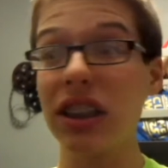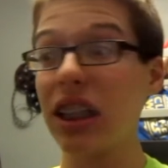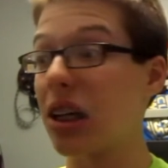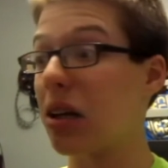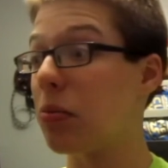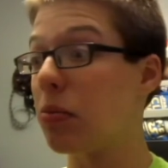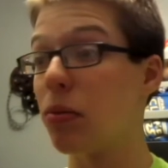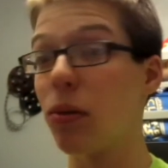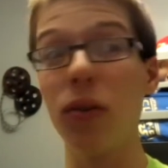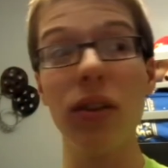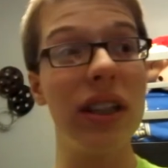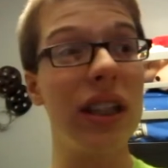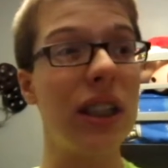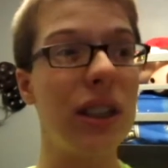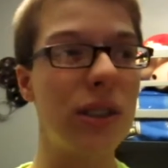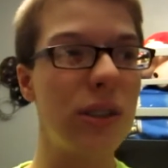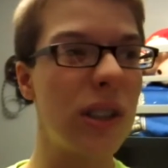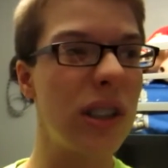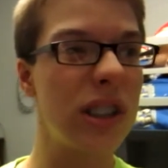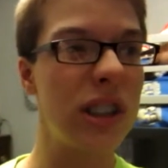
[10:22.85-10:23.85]
I keep all the
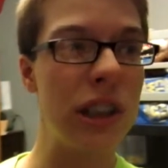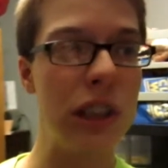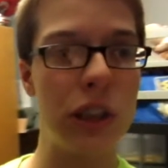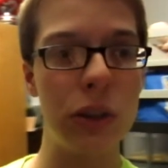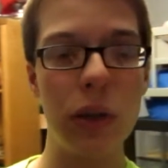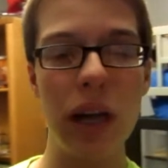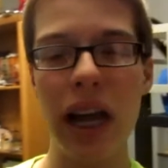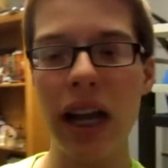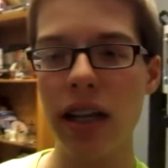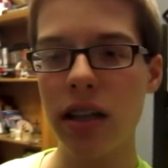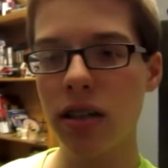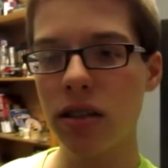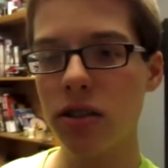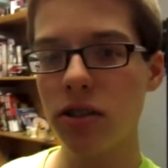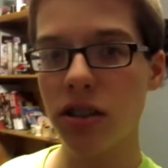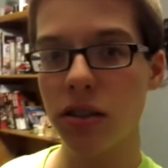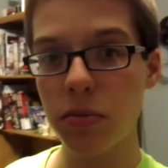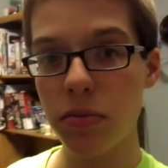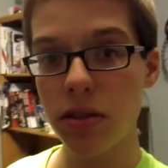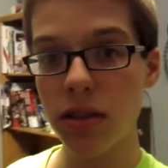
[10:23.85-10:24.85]
instructions, so I could do
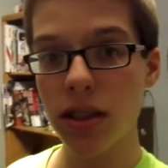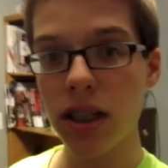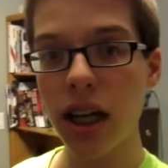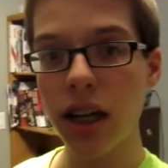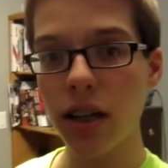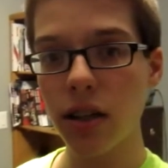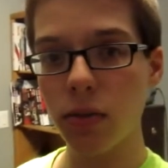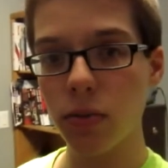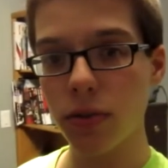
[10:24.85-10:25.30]
some Lego